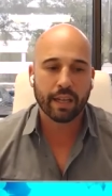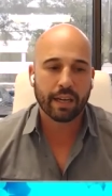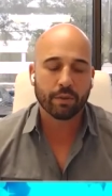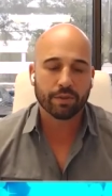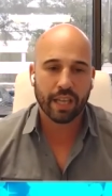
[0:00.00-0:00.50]
that
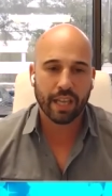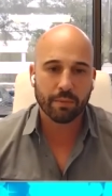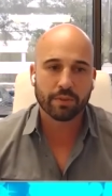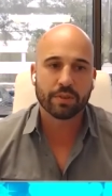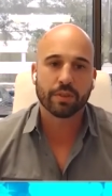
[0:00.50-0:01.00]
i was
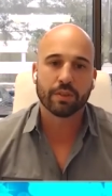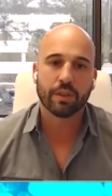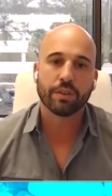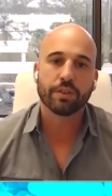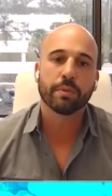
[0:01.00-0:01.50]
able to
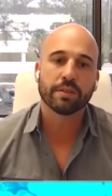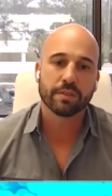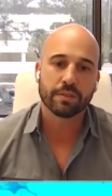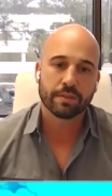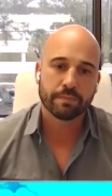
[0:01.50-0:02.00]
learn the
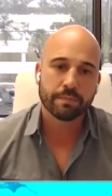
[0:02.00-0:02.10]
business